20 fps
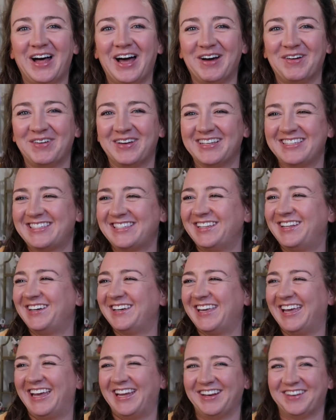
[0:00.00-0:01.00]
I was
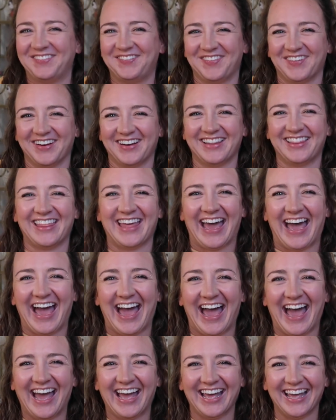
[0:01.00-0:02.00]
looking for
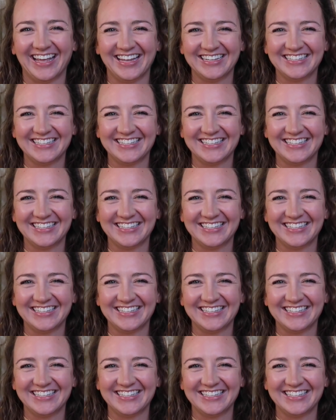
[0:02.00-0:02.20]
that.